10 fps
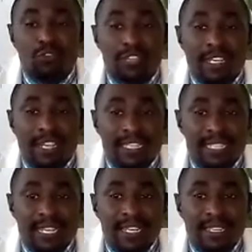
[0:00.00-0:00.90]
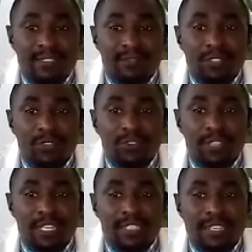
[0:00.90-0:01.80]
the castor, which contains
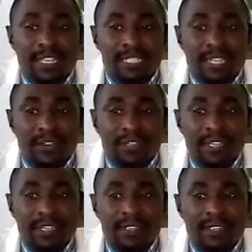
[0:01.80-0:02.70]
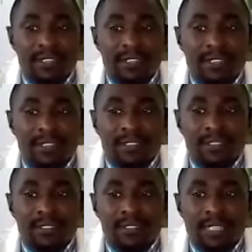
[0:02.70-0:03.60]
the castor oil,
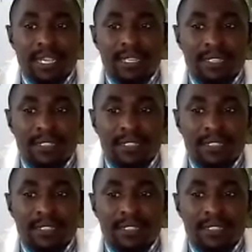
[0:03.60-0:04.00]
yeah,